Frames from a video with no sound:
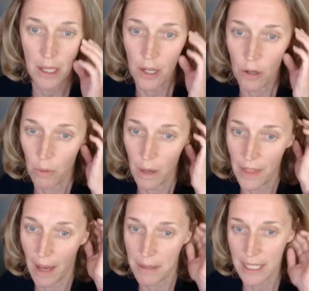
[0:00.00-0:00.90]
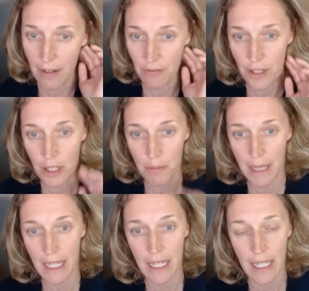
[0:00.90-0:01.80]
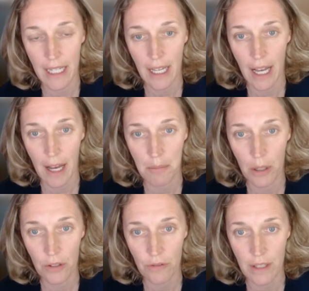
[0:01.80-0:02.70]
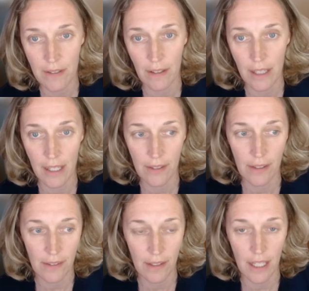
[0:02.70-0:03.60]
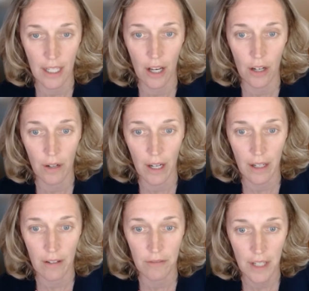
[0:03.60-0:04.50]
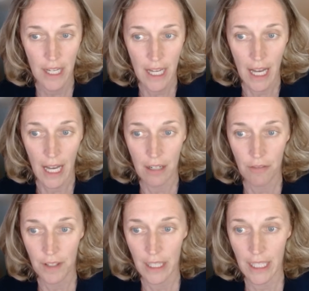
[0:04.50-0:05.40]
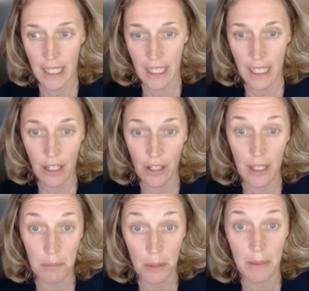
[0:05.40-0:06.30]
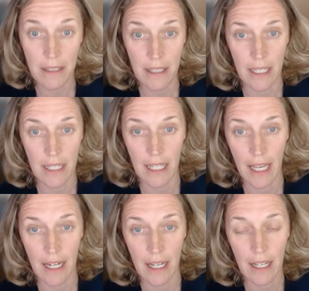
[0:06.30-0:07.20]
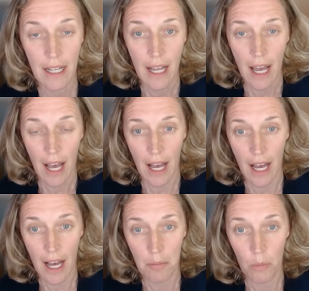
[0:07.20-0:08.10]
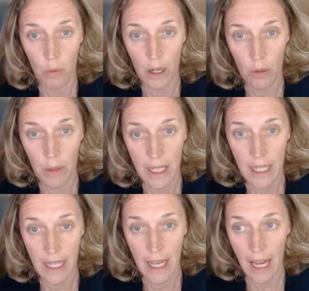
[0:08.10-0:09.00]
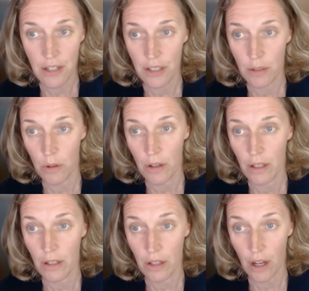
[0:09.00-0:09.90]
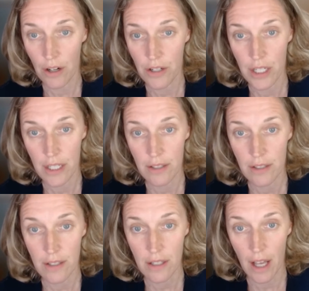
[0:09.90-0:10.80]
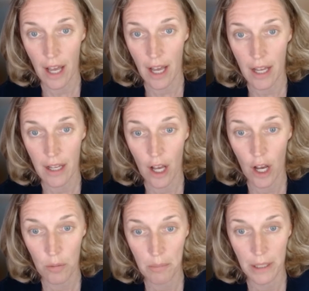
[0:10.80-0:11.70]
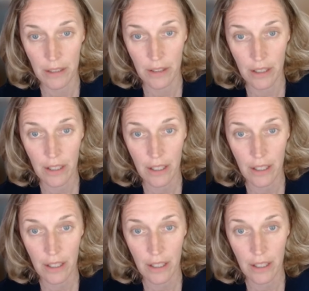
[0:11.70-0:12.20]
with Habitat for Humanity, most recently as the CEO of an affiliate here in Bloomington, Indiana, where we actually were the largest home builder